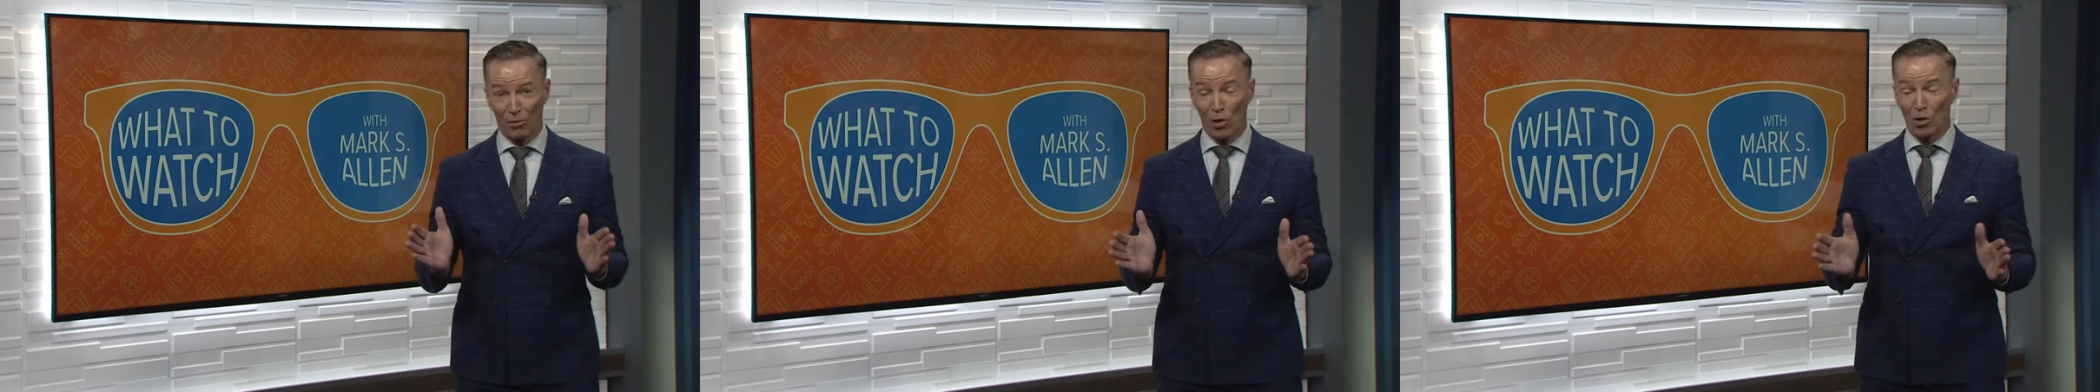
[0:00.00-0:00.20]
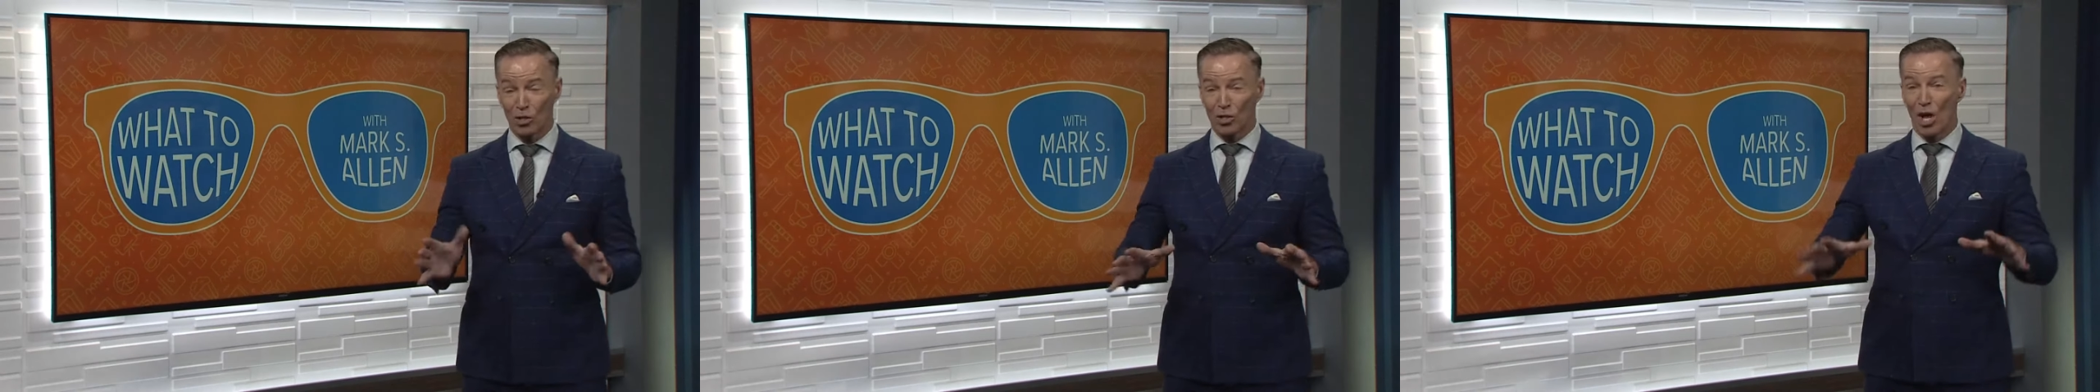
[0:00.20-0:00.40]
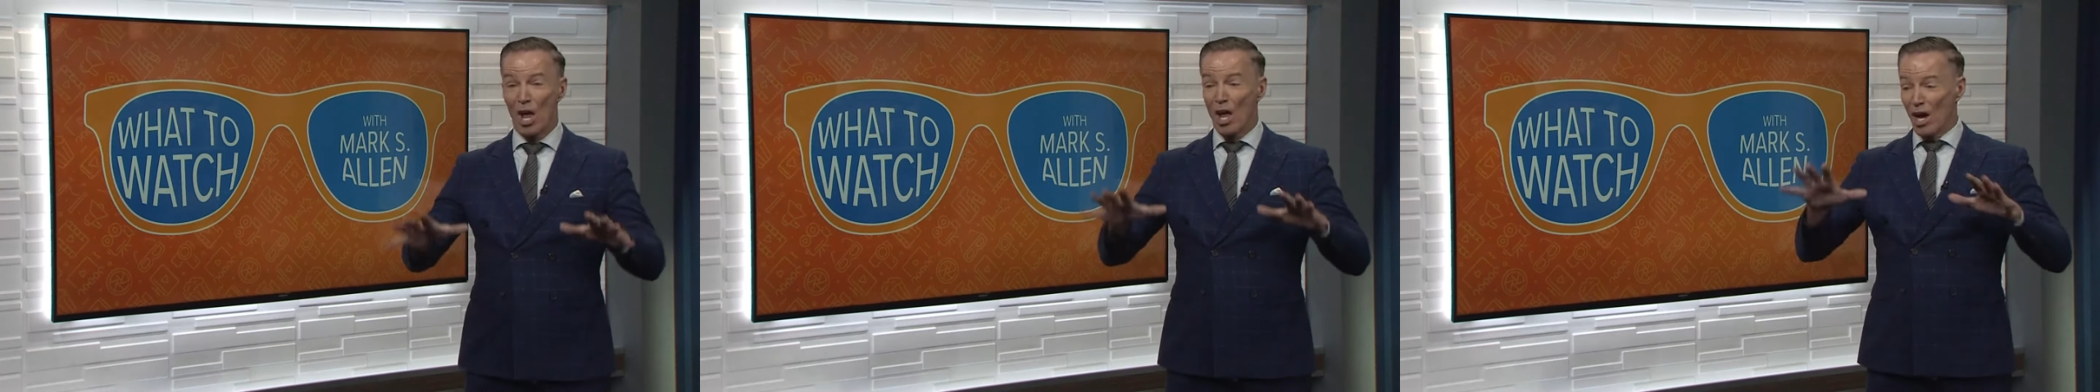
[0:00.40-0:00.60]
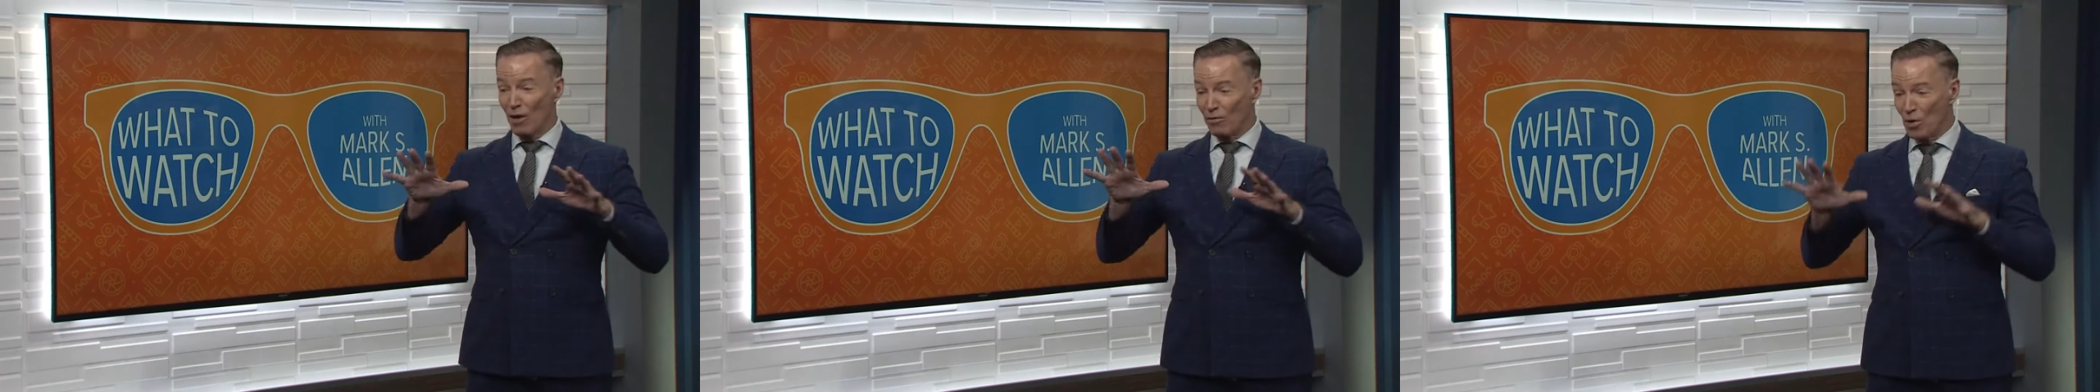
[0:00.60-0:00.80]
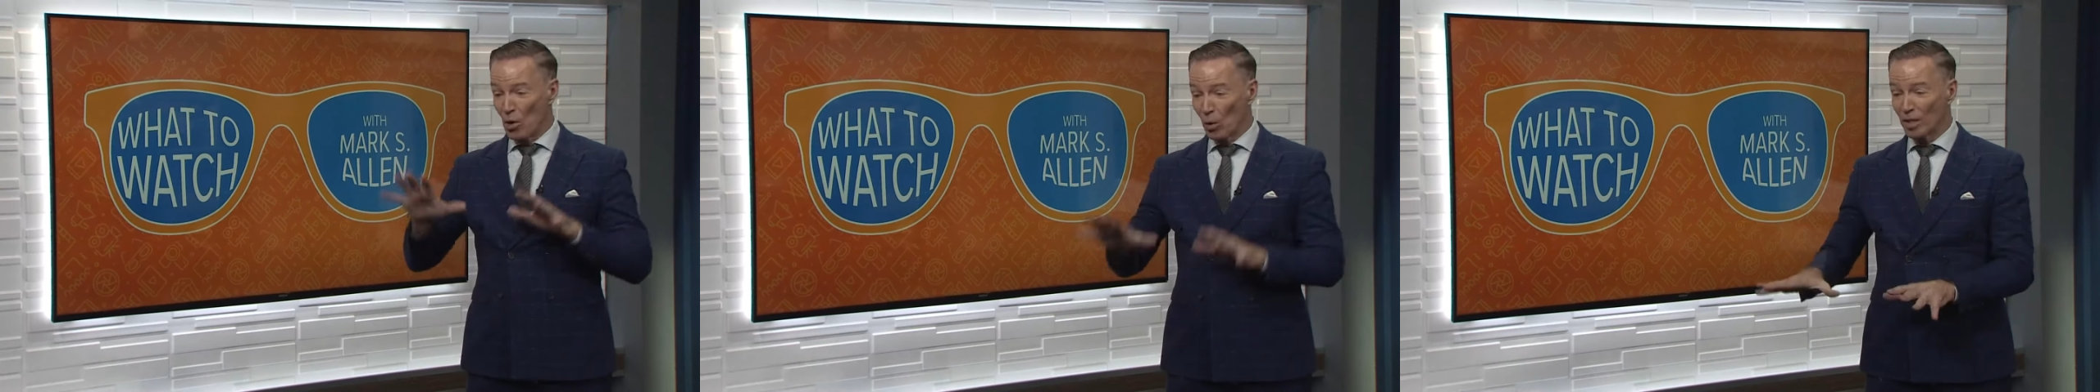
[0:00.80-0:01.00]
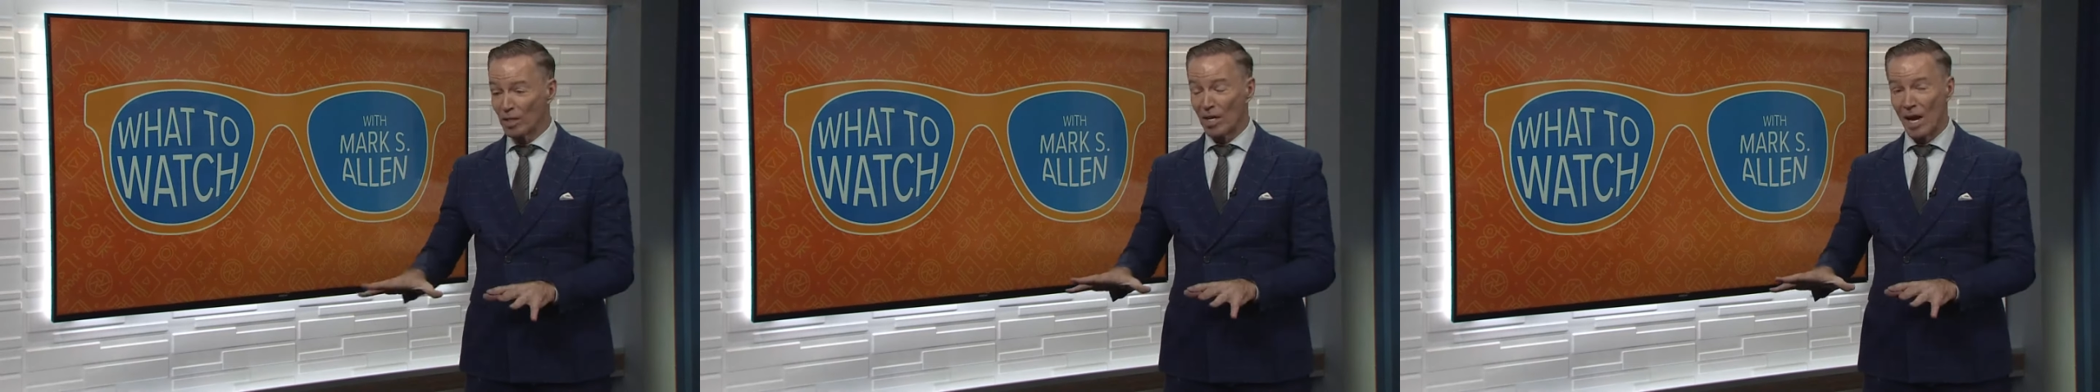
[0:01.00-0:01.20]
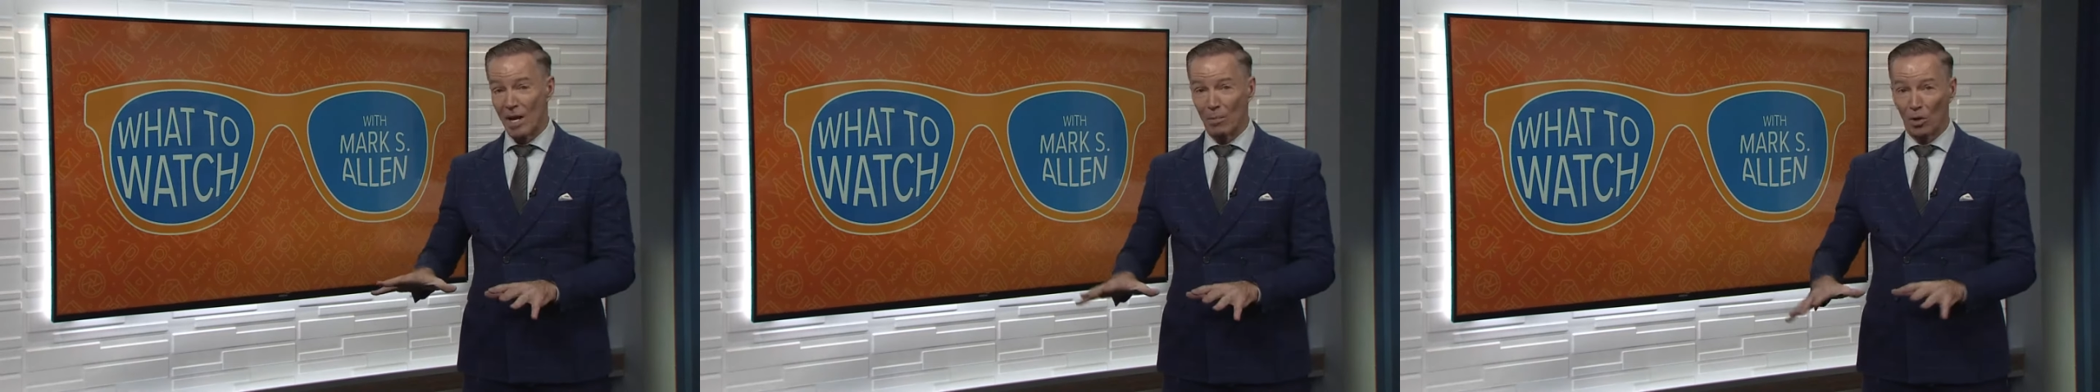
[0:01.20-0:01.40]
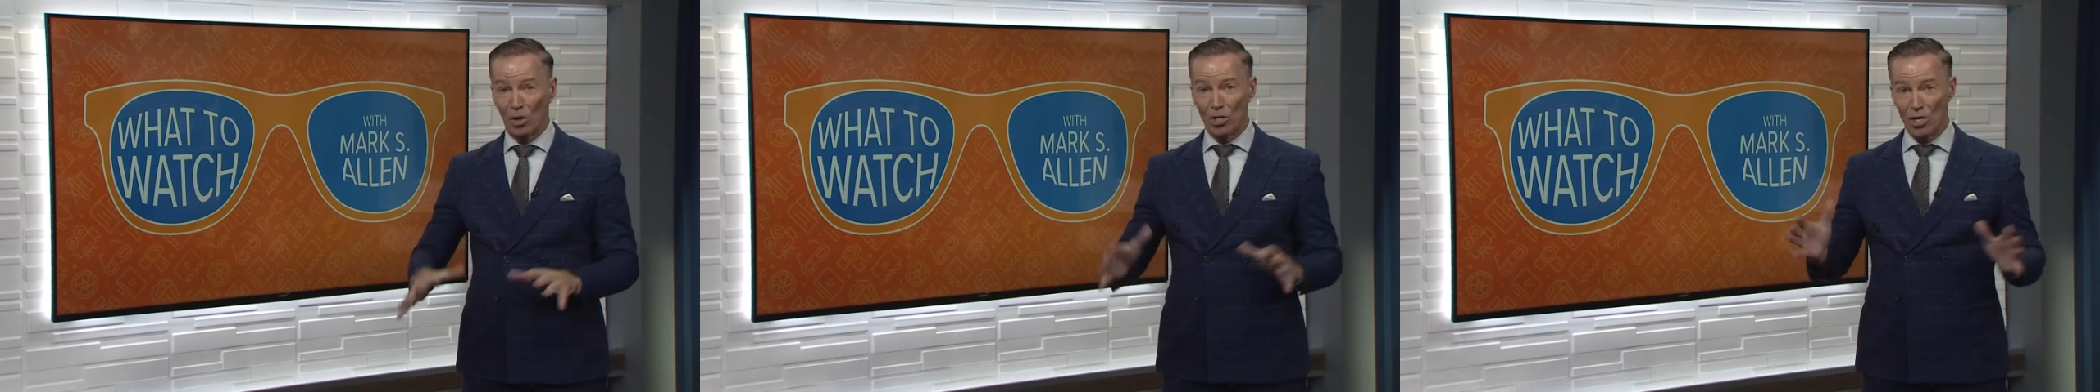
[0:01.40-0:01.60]
First, if you're a
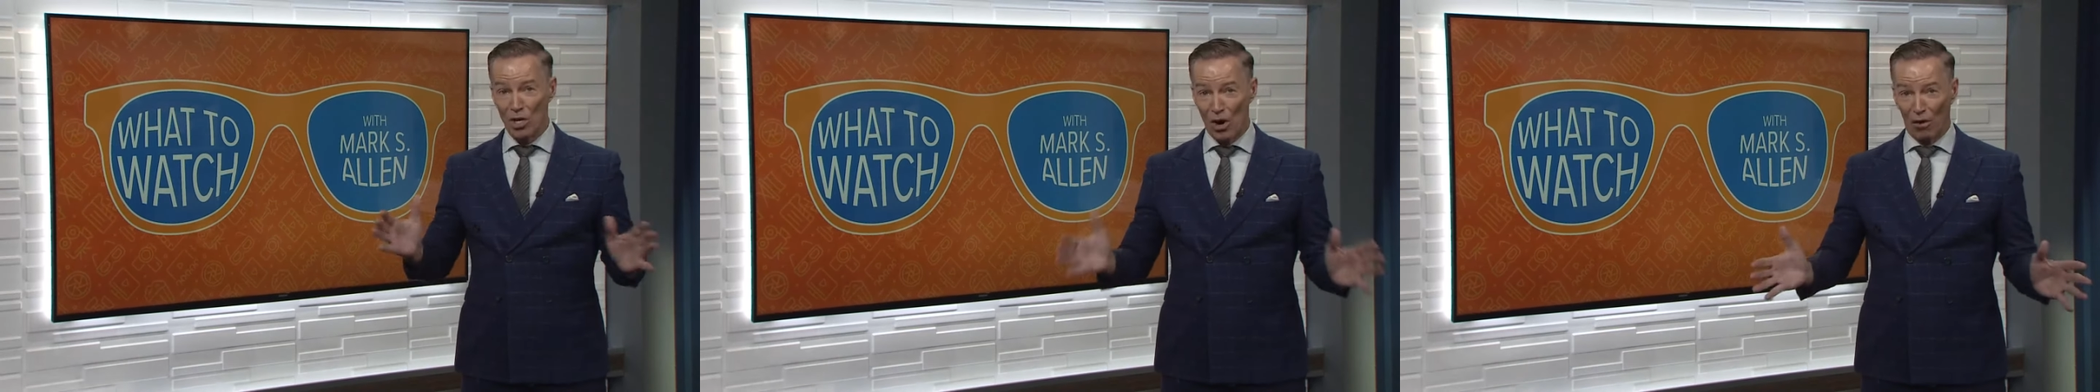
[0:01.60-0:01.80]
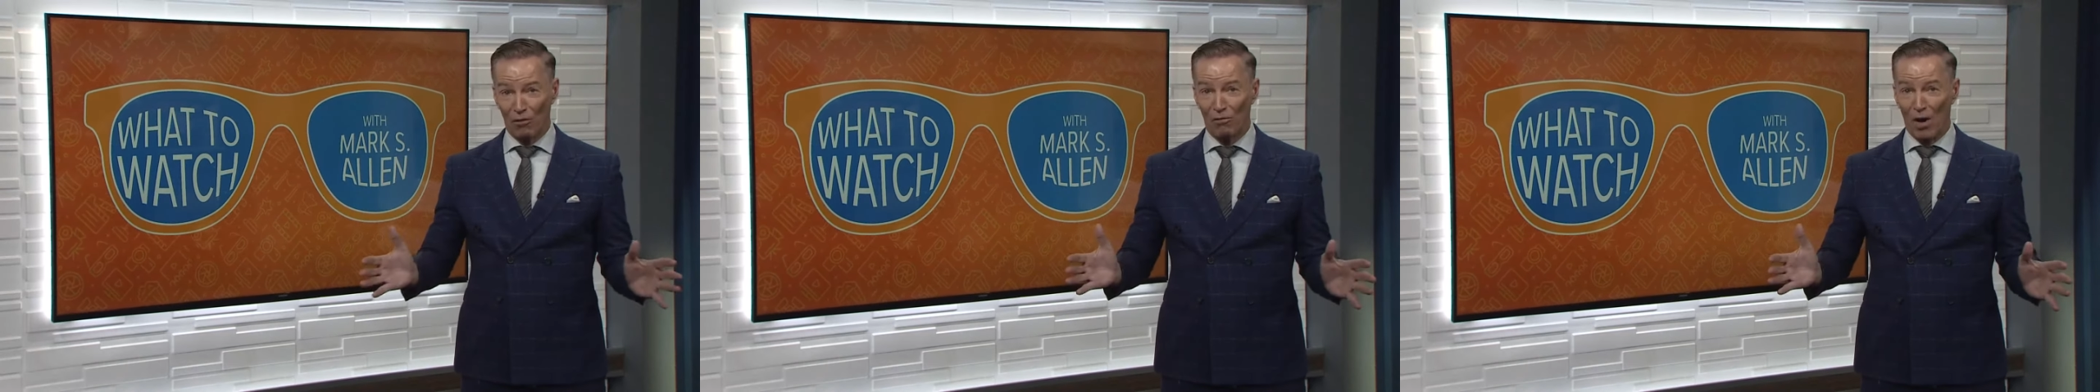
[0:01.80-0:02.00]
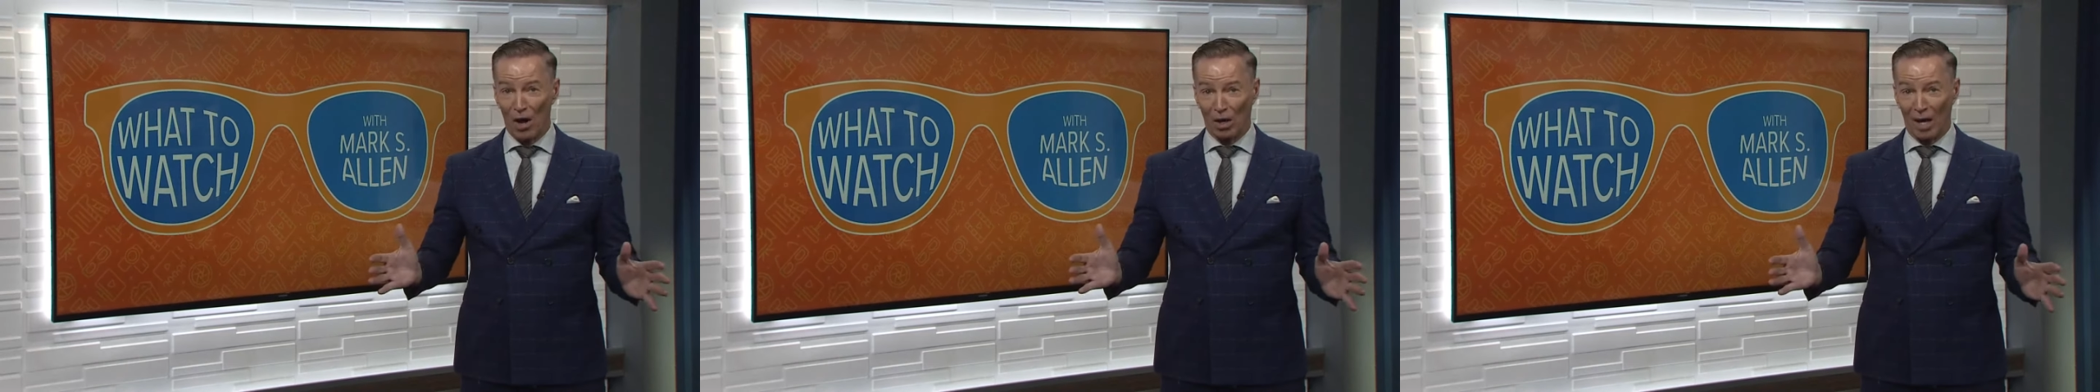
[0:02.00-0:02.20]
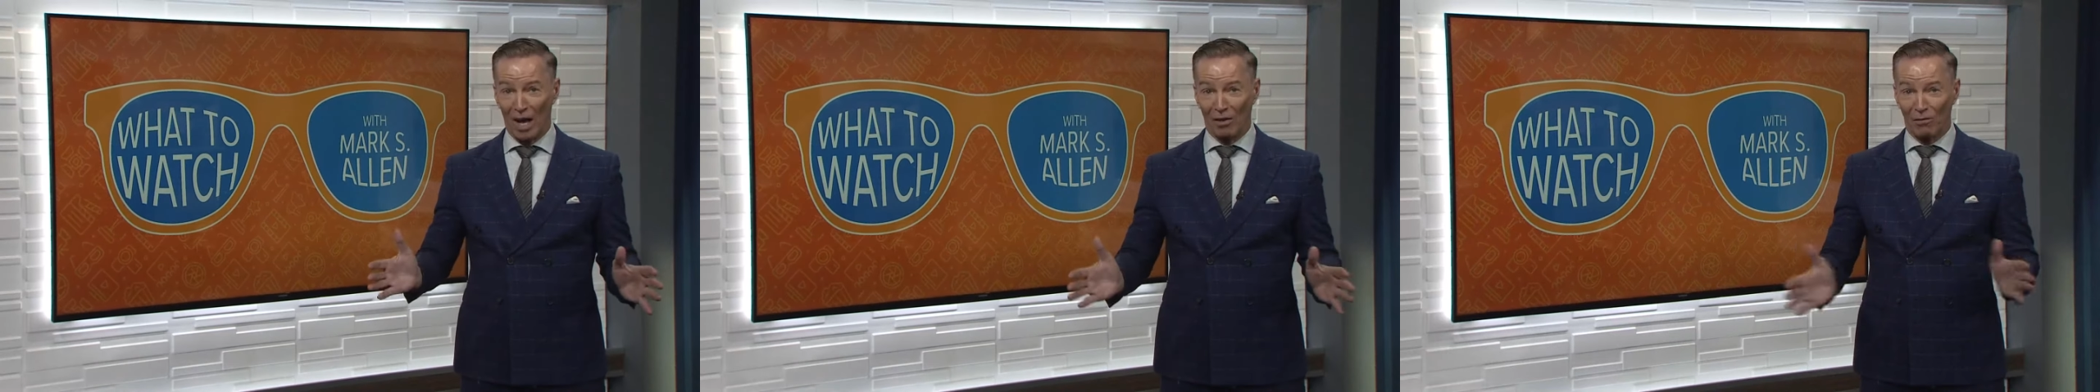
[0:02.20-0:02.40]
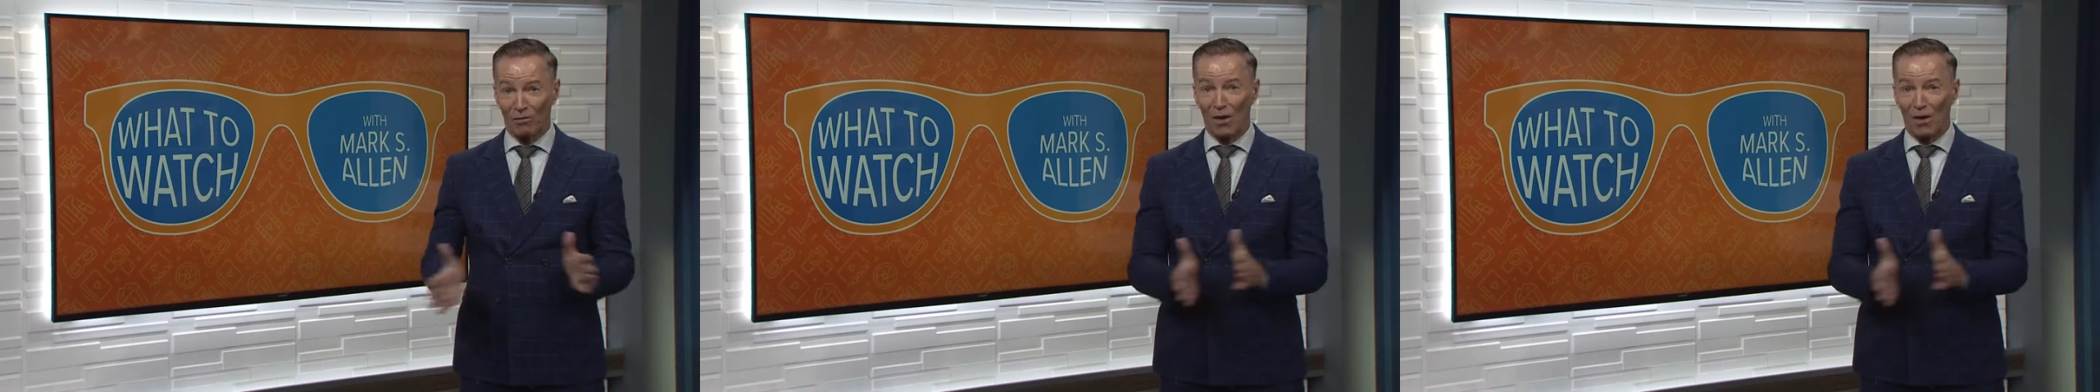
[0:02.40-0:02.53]
gamer, you know Fallout.